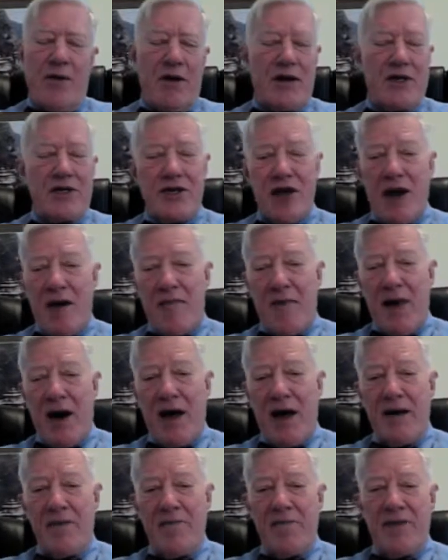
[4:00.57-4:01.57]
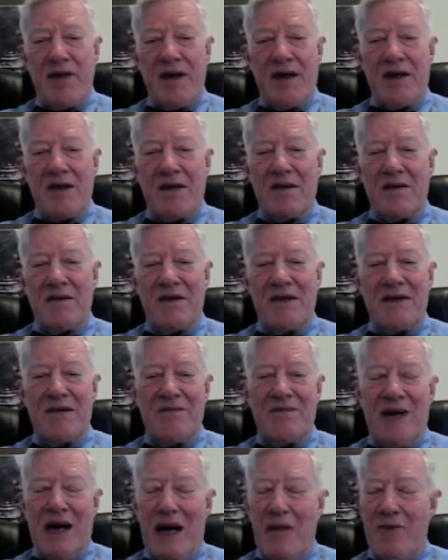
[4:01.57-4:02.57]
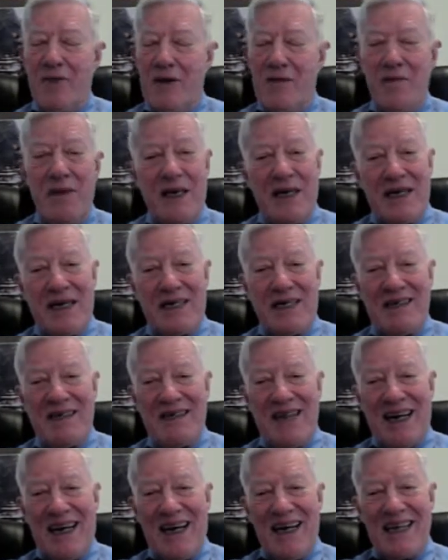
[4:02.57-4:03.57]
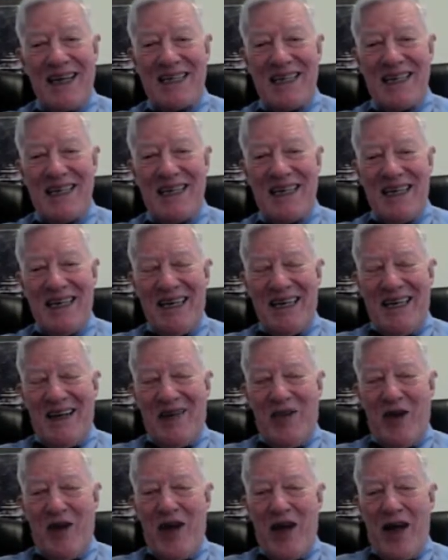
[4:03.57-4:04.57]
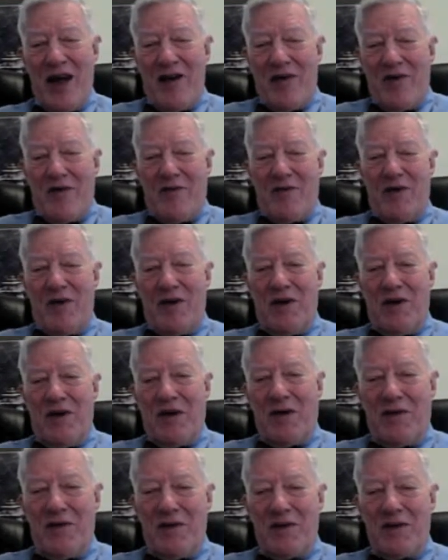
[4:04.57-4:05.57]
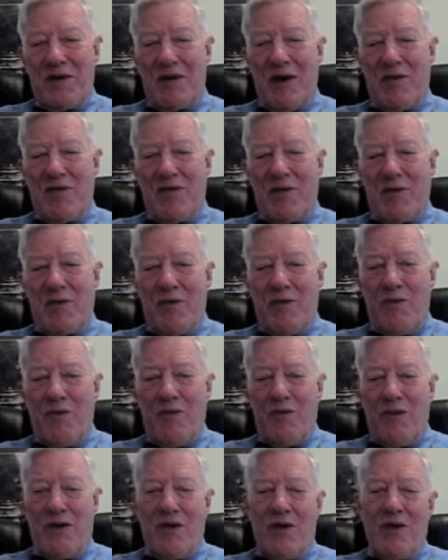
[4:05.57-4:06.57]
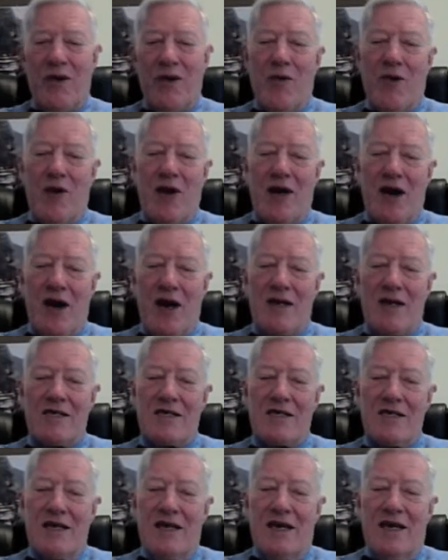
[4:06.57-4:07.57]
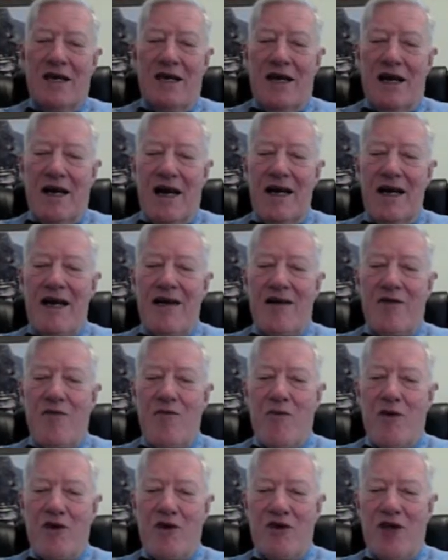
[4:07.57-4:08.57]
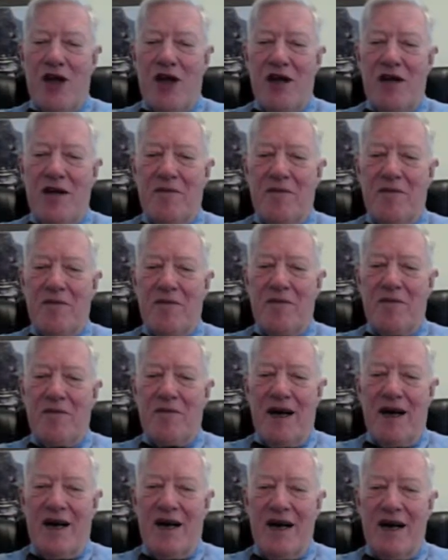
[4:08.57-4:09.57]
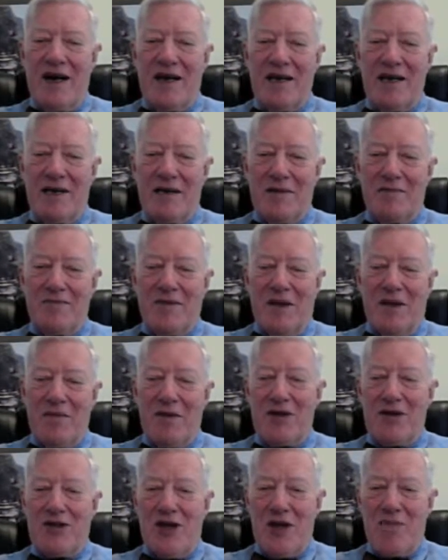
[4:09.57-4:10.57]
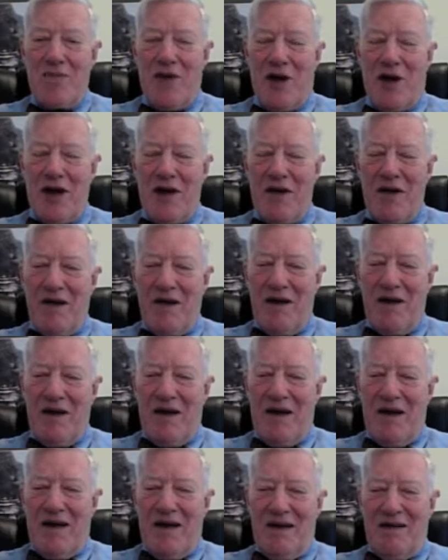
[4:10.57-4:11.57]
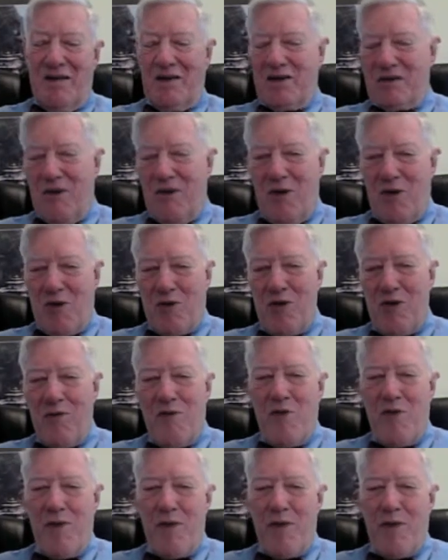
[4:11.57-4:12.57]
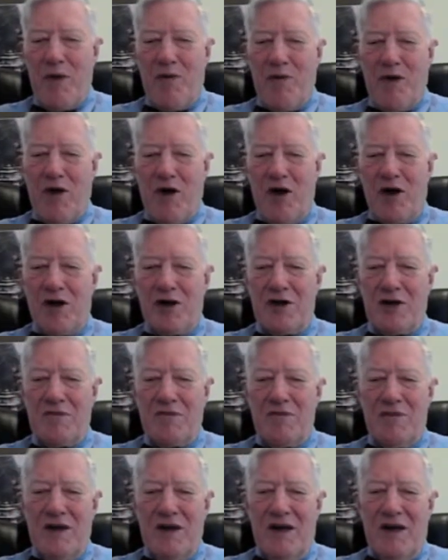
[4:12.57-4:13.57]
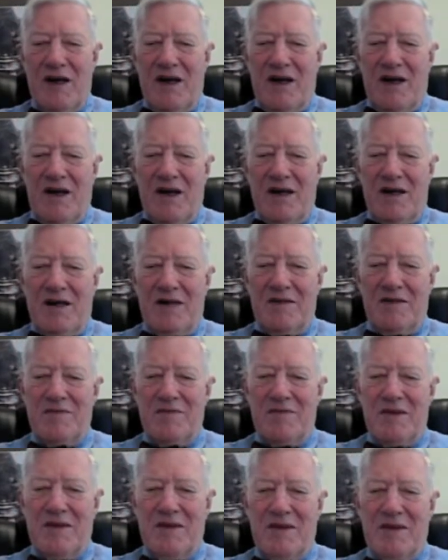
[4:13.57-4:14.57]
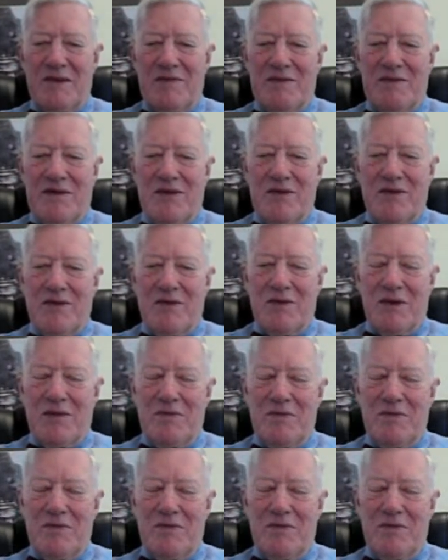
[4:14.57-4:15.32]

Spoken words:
stop by. He happened to be in Tallahassee the day of Governor Leroy Collins' 80th birthday, and I had a birthday party, a small group of people for lunch to